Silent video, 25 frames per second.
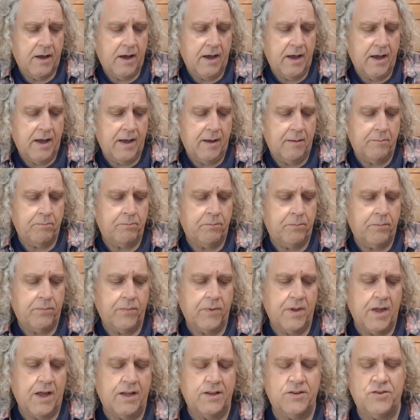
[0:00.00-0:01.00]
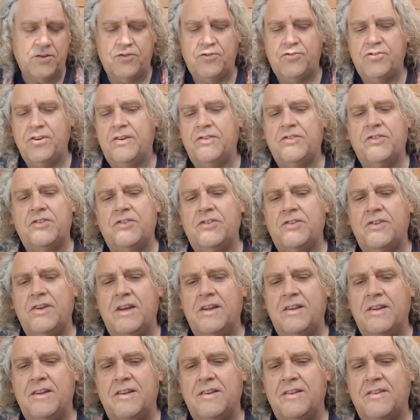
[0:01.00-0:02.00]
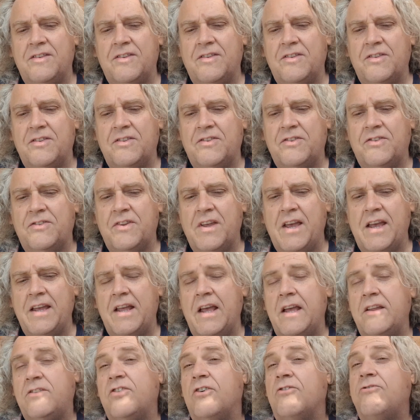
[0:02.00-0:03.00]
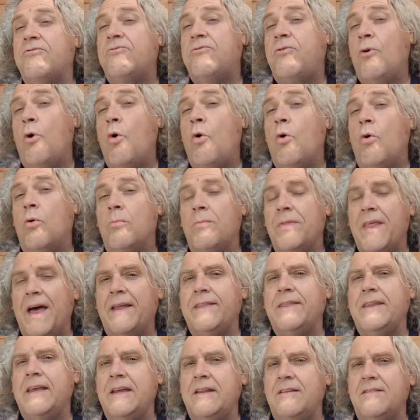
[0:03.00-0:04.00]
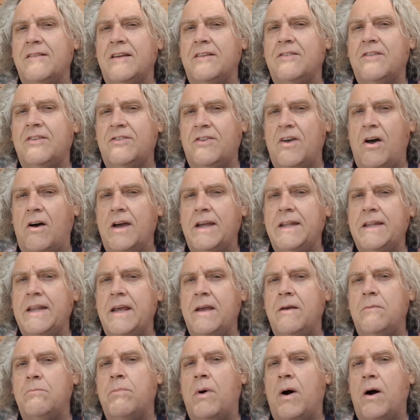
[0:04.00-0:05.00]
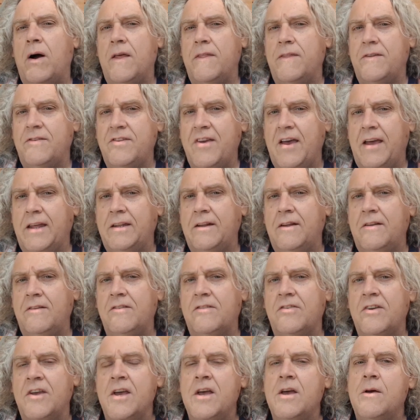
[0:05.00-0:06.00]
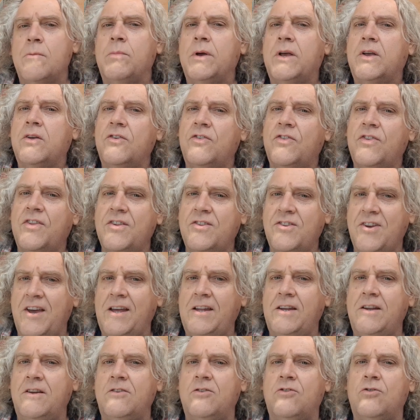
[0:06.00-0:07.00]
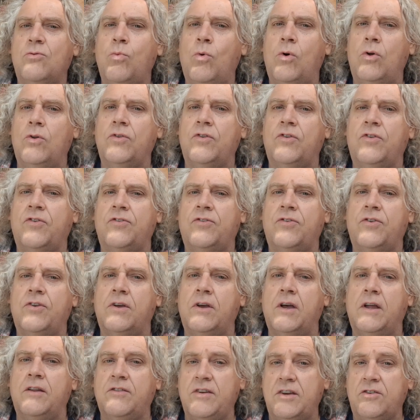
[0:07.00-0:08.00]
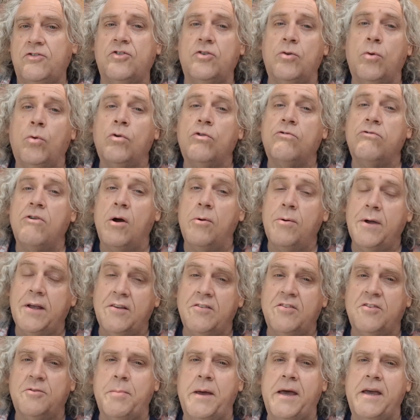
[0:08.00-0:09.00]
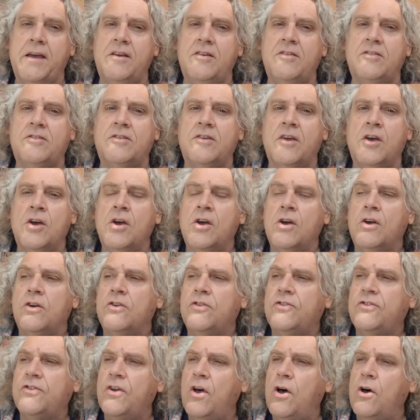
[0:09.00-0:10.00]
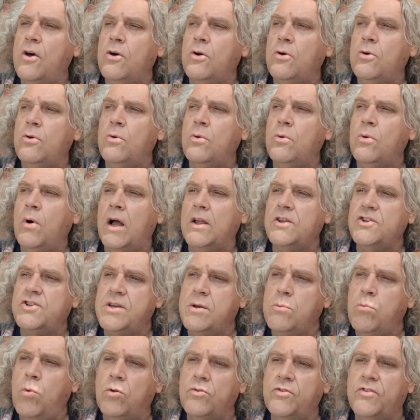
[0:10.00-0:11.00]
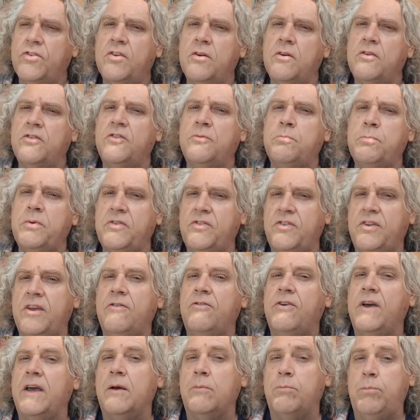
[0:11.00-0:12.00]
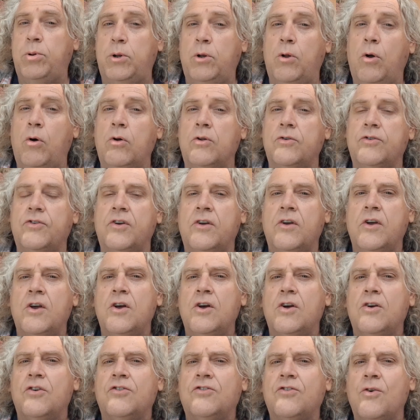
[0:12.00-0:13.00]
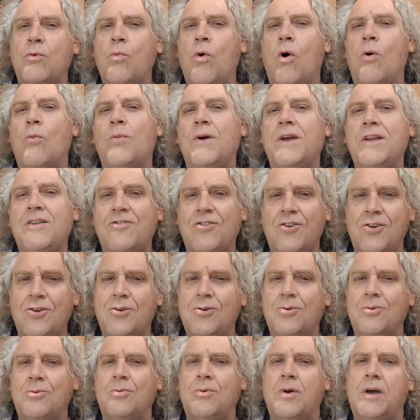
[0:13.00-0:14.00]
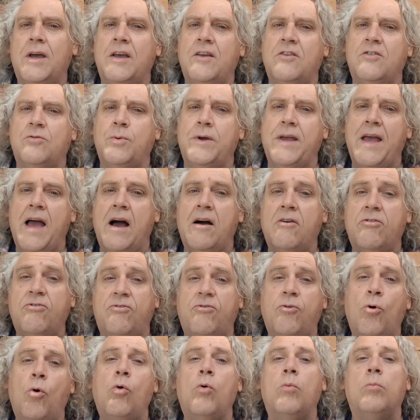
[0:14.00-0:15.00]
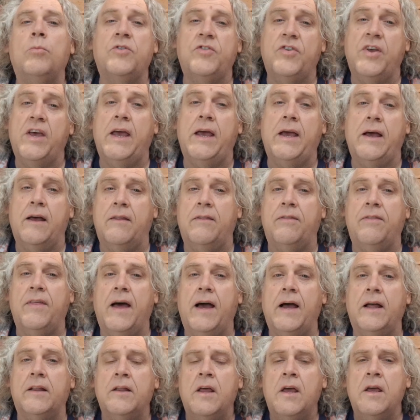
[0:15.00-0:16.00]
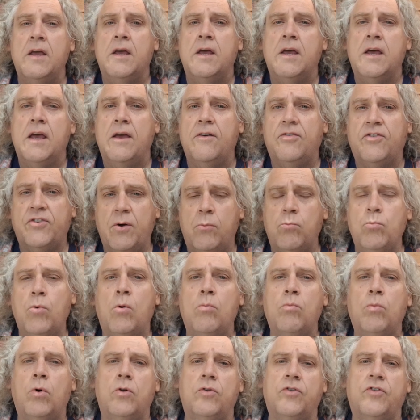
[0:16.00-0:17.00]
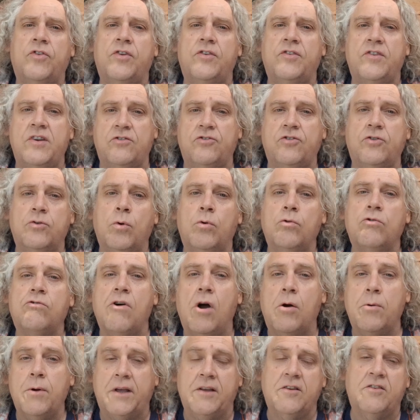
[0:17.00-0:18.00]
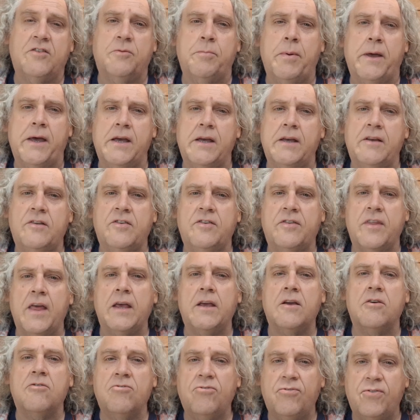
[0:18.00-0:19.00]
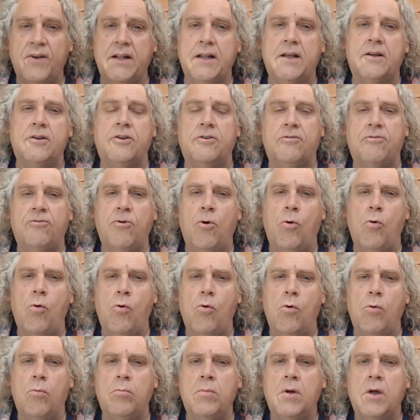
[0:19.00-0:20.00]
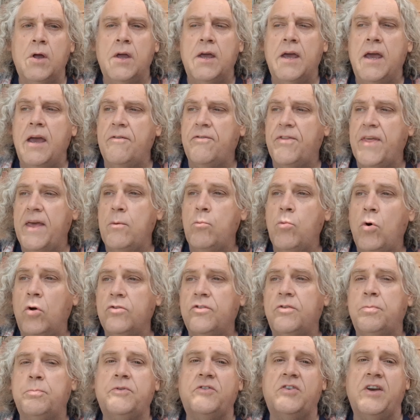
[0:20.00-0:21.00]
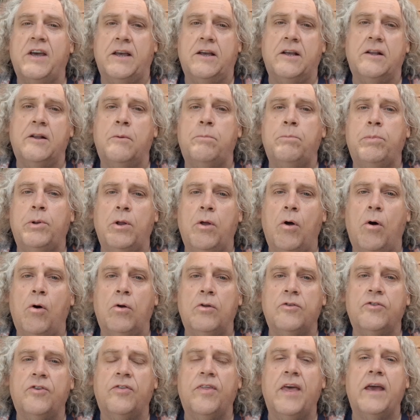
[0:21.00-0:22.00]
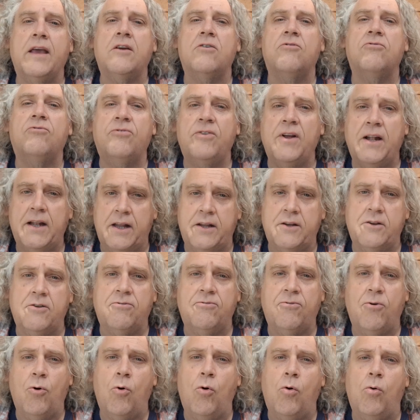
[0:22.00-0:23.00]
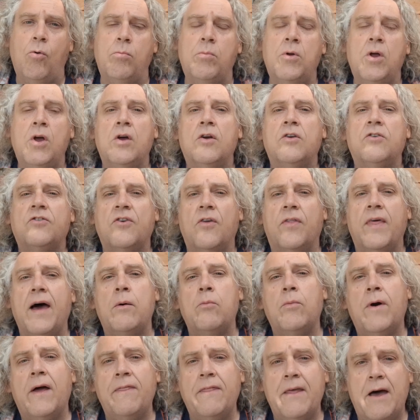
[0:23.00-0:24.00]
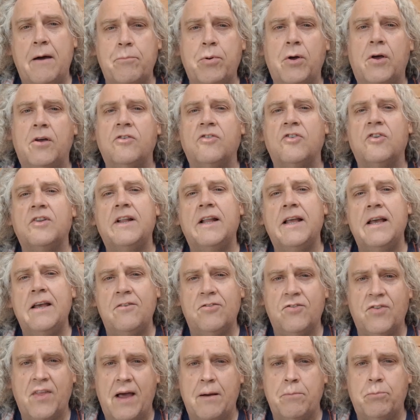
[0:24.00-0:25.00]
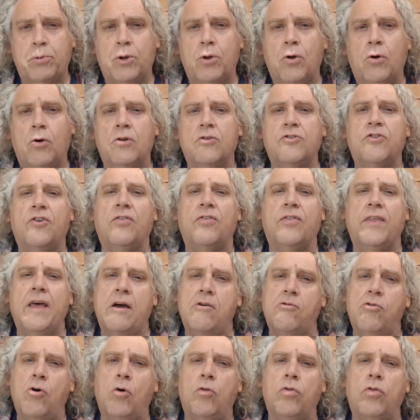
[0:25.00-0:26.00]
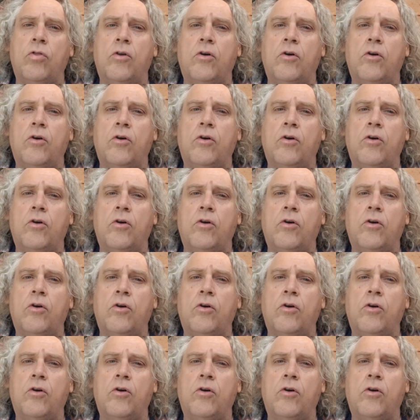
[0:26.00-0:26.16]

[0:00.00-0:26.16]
Um, and just it's, it's, a form that needed signing by the tenant because the tenant wants additional growing space so and she wants a specific plot so what we do is we have forms here that if someone wants additional growing space they can fill in a form if they want a particular plot they can fill in a form so that when that person leaves that plot they're on